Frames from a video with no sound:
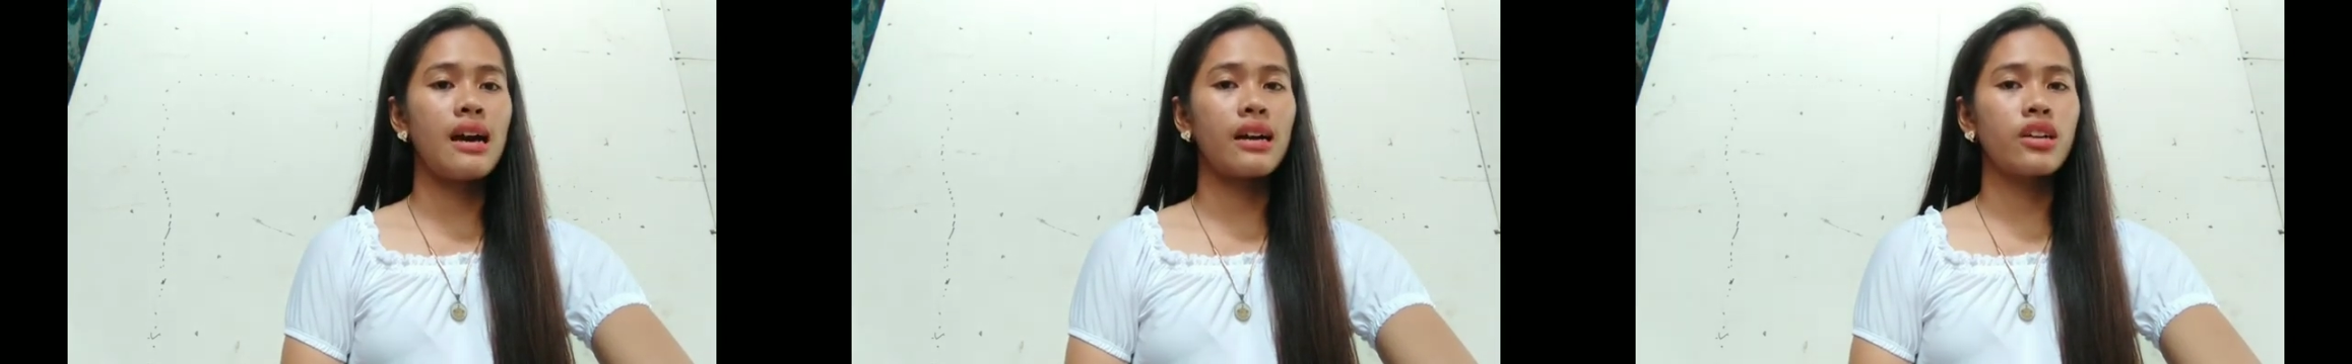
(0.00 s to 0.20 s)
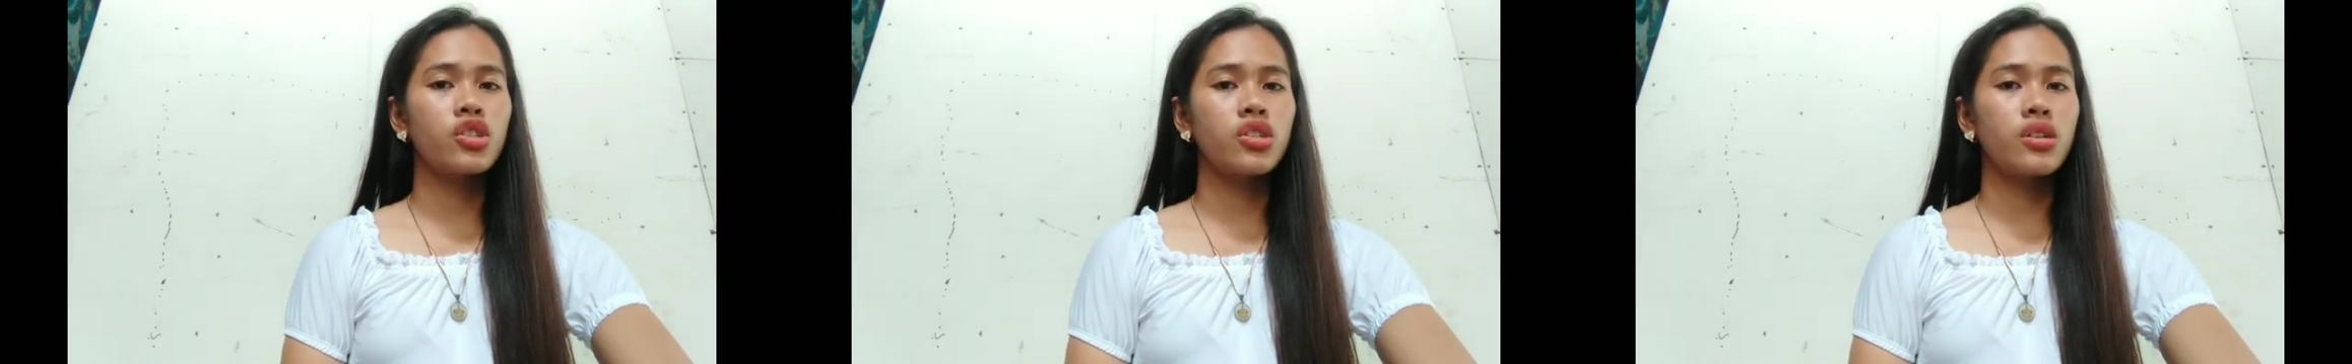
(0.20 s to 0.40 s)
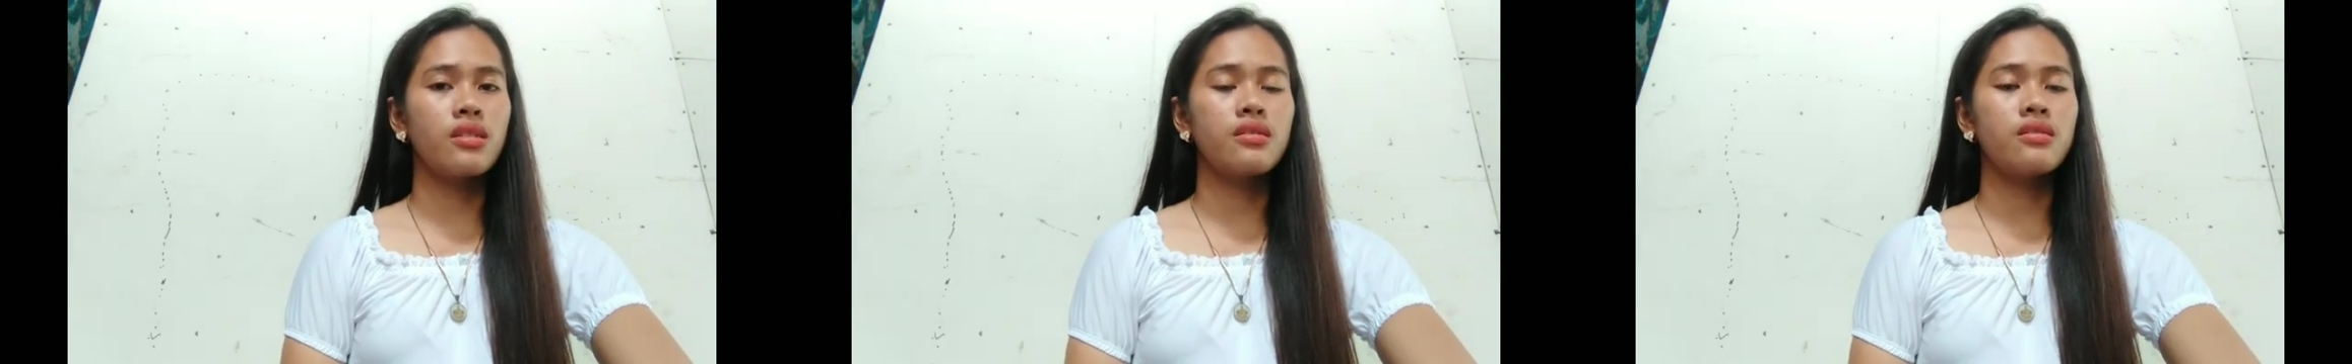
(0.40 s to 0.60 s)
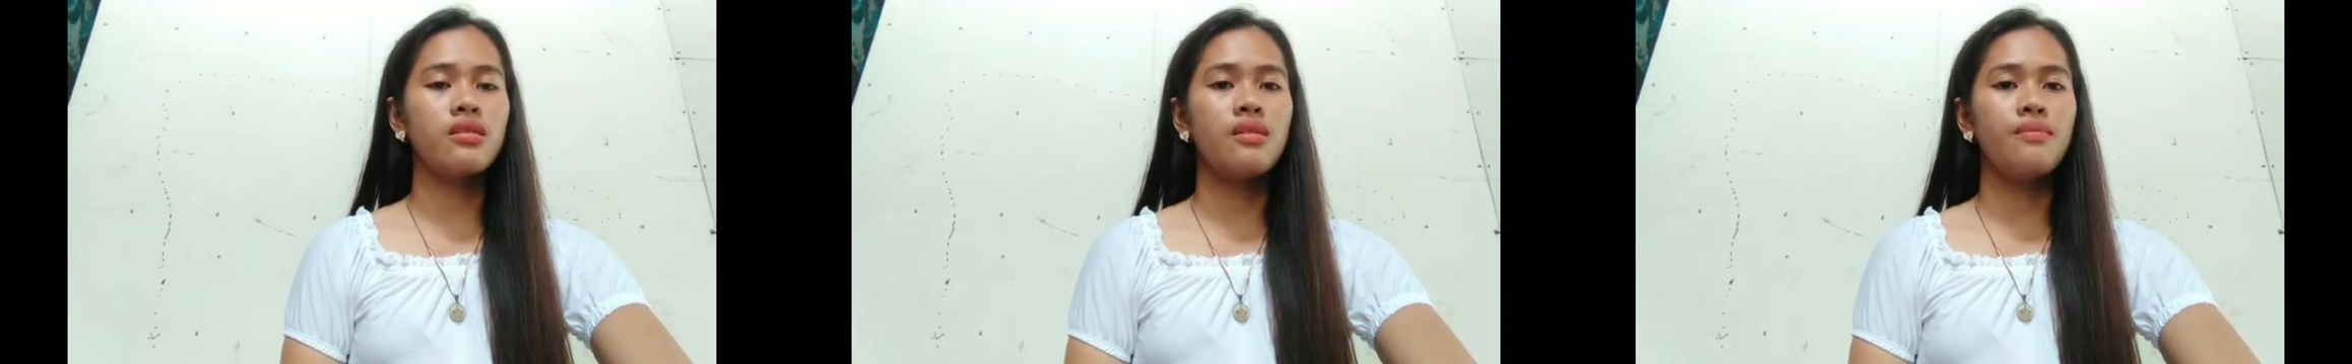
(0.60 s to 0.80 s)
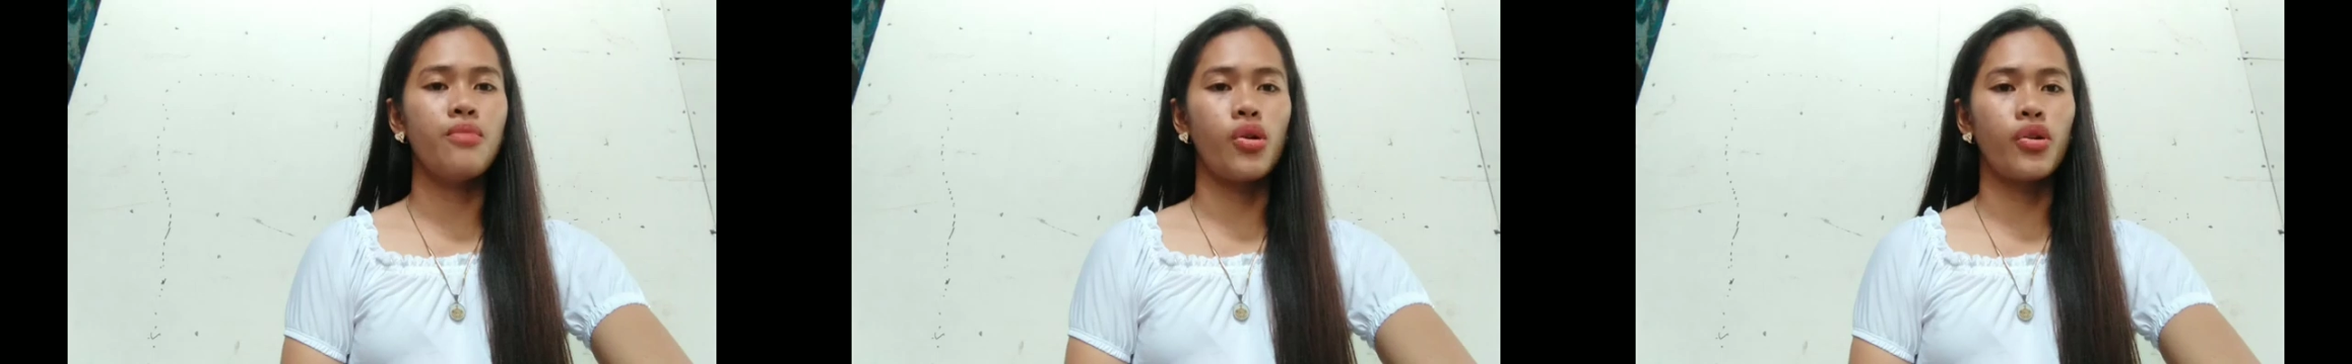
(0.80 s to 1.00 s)

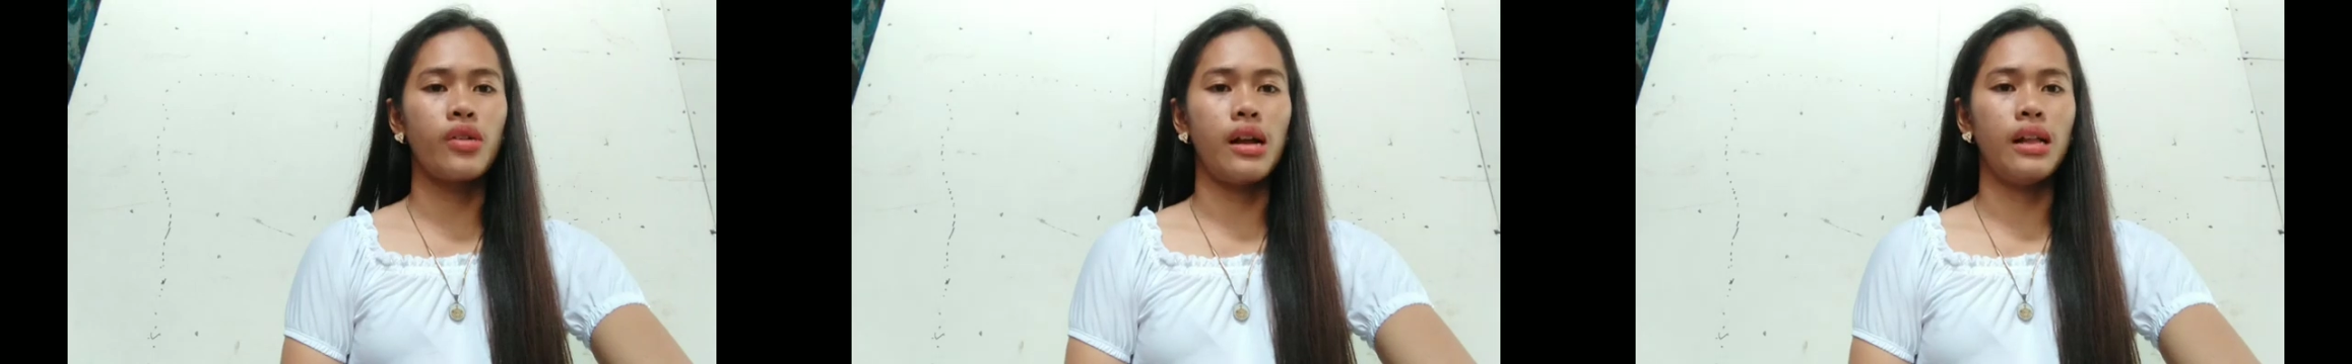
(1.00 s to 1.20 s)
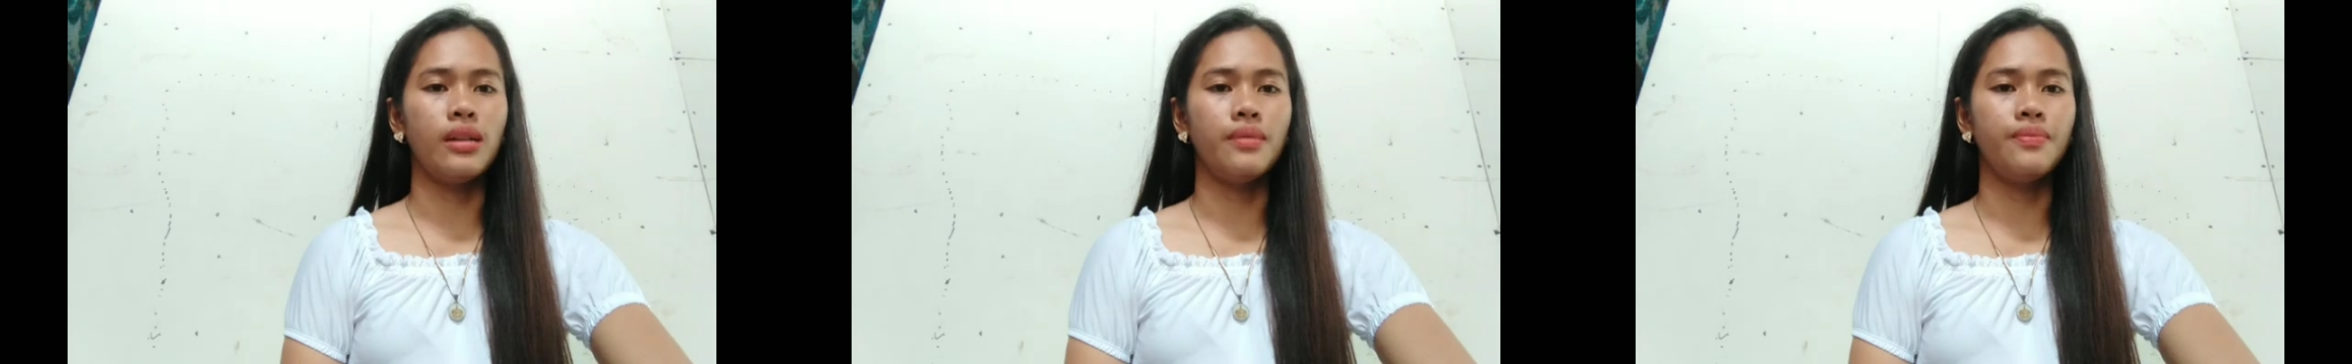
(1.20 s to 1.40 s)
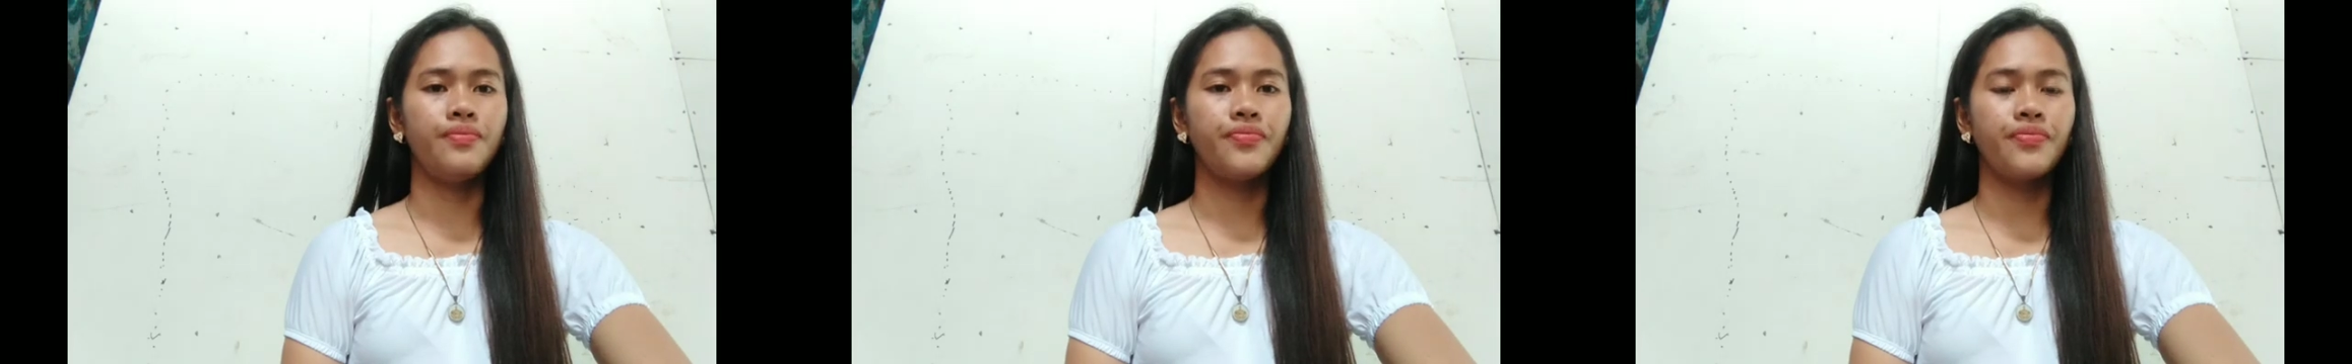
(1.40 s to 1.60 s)
actions immoral.